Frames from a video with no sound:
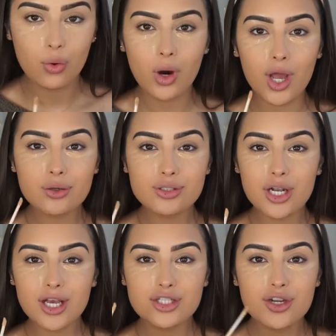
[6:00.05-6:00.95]
What I
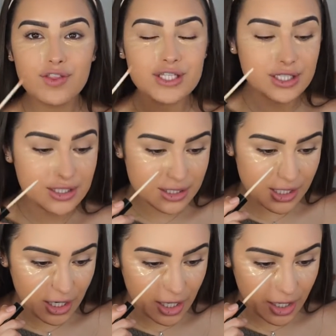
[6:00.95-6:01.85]
also like to do with this
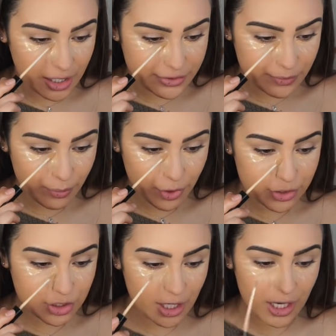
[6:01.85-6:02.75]
concealer is
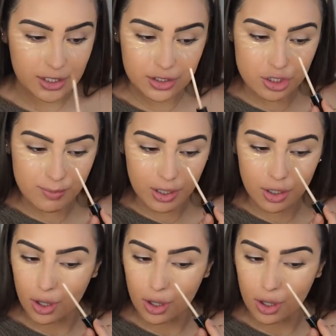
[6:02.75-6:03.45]
push it into my